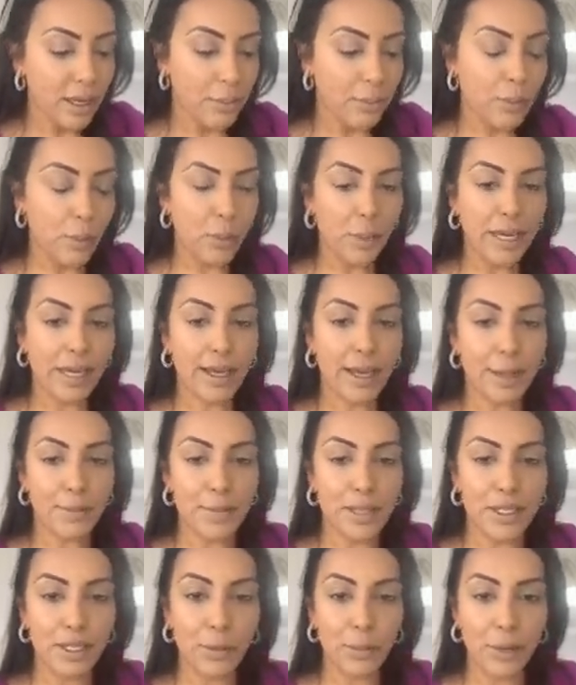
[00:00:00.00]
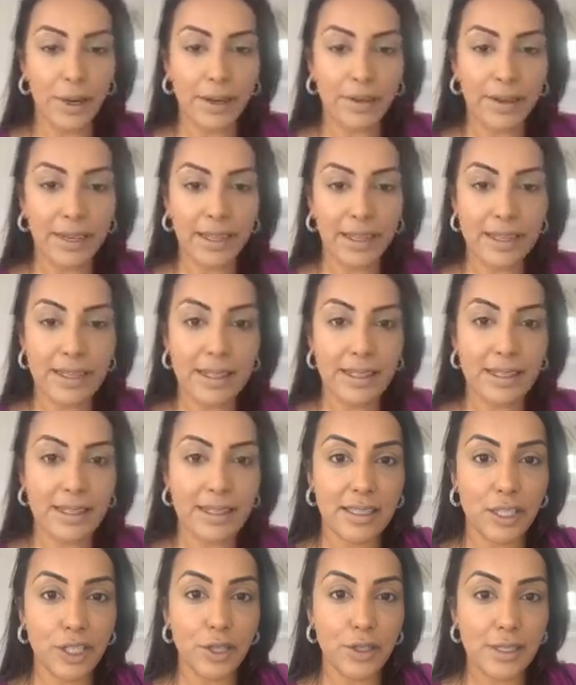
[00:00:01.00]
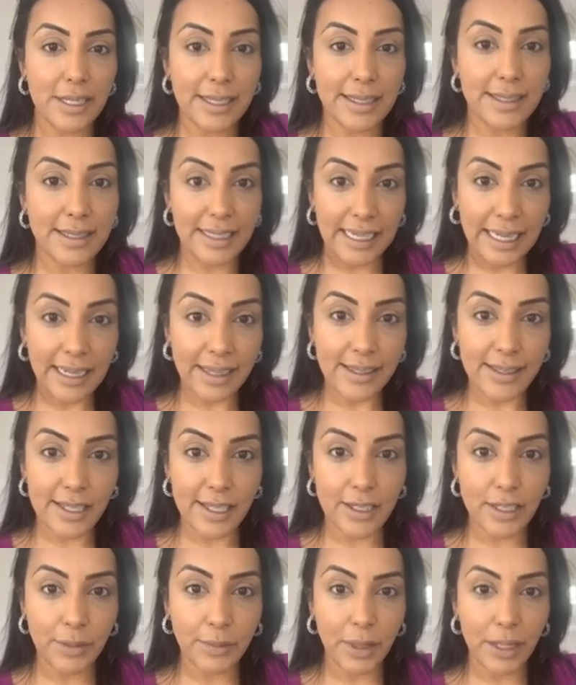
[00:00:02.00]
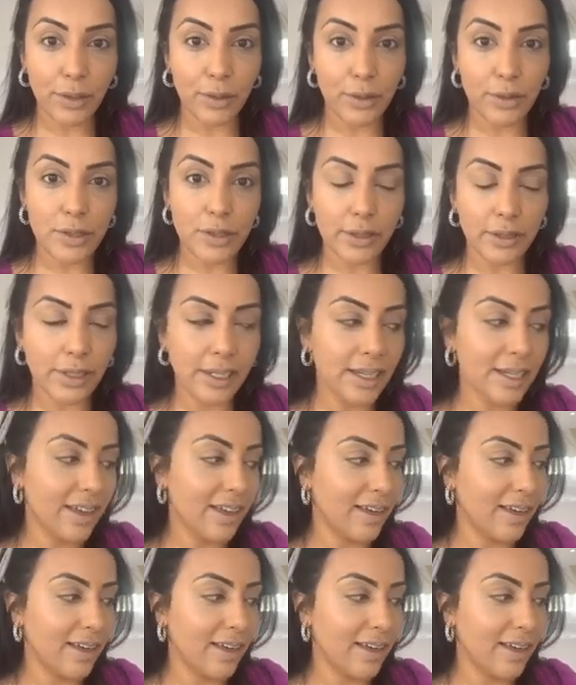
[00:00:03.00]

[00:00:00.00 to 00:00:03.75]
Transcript: But when it comes to using sticks to do my contouring,